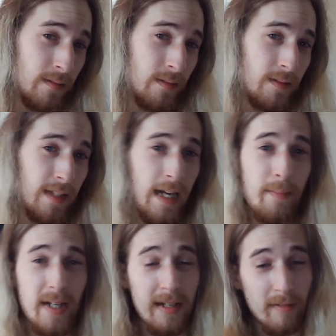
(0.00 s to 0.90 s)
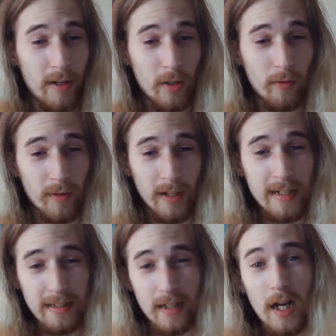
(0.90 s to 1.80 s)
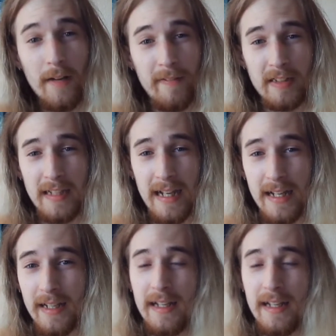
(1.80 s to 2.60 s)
that I'm gonna run over, hit the coffee stand,